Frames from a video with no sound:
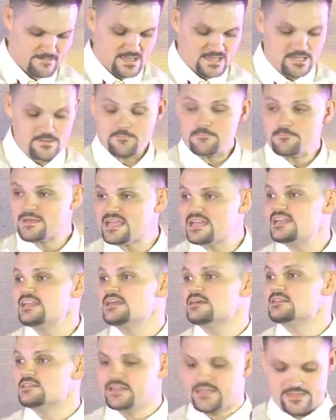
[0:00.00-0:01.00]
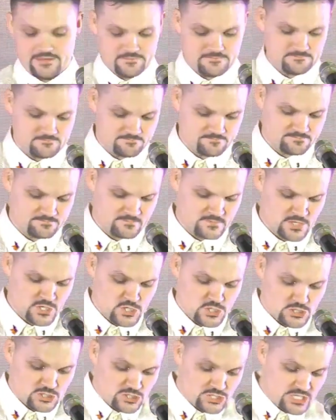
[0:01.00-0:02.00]
Immediately,
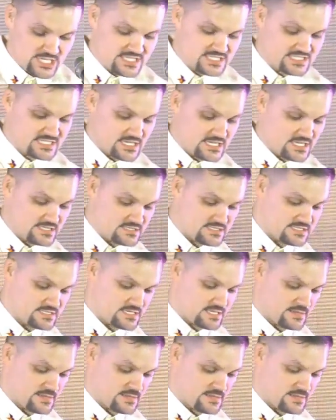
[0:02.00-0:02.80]
Jesus